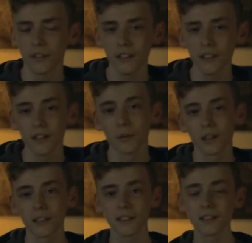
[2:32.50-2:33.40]
feel like that
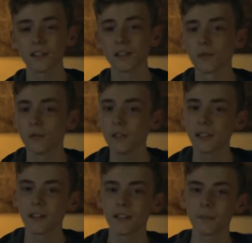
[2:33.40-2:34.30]
one kid at the zoo,
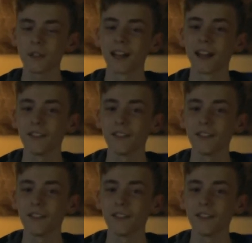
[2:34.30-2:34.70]
staring up at the